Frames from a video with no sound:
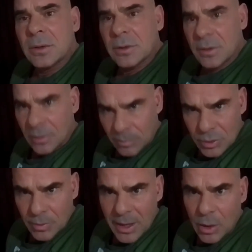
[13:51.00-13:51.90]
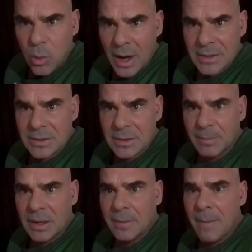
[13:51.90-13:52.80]
to my quest to
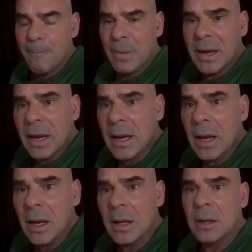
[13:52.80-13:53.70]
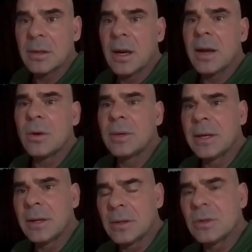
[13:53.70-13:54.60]
be big, not
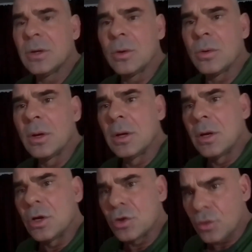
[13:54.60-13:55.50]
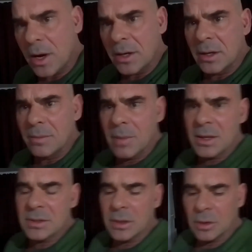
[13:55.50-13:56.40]
only, shredded and
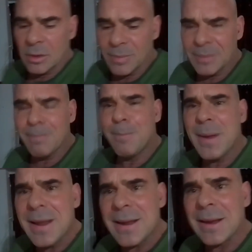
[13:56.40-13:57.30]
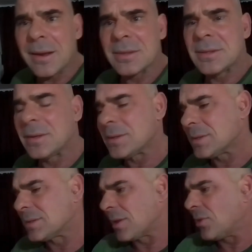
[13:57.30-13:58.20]
muscular, but big. See,
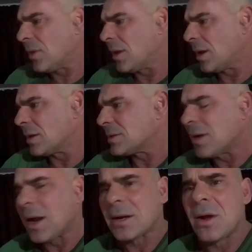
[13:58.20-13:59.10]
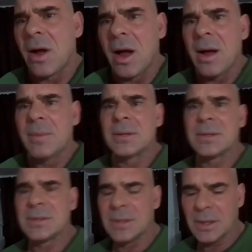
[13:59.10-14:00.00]
this is the thing. It's not common
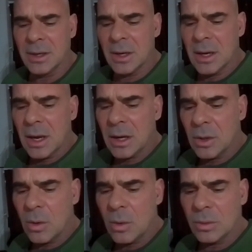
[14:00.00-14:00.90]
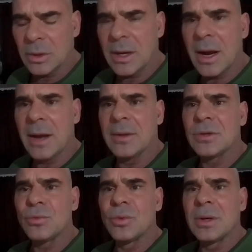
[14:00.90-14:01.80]
to see an older guy
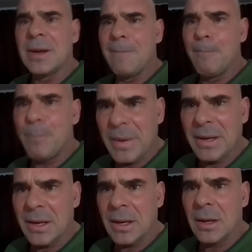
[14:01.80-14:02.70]
that's really big.